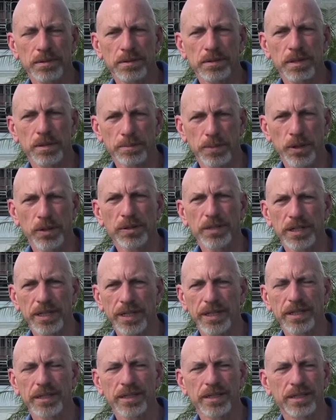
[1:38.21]
component
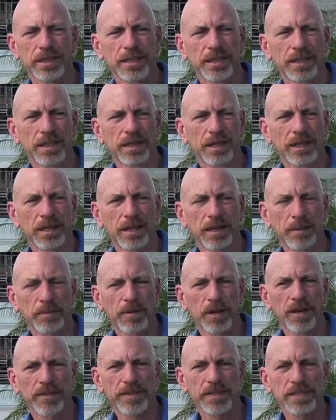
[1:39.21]
in it.
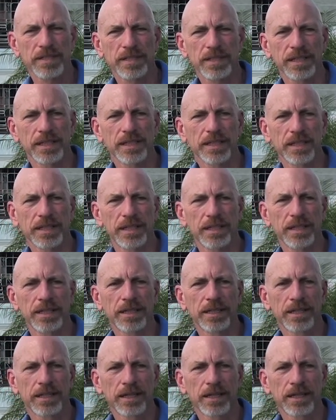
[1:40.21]
Obviously, the